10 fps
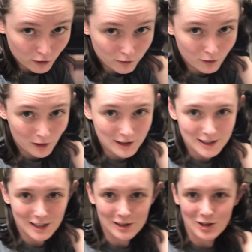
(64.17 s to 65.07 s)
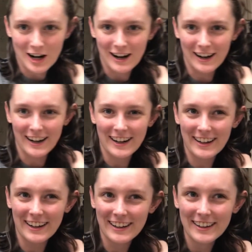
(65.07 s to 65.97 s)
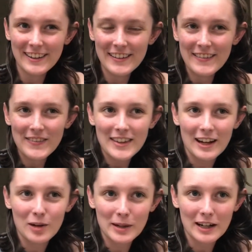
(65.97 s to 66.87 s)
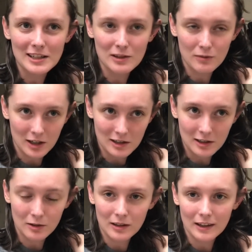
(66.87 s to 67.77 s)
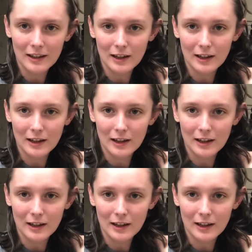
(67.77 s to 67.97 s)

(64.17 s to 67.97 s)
for it to dry. And I didn't want to deal with it.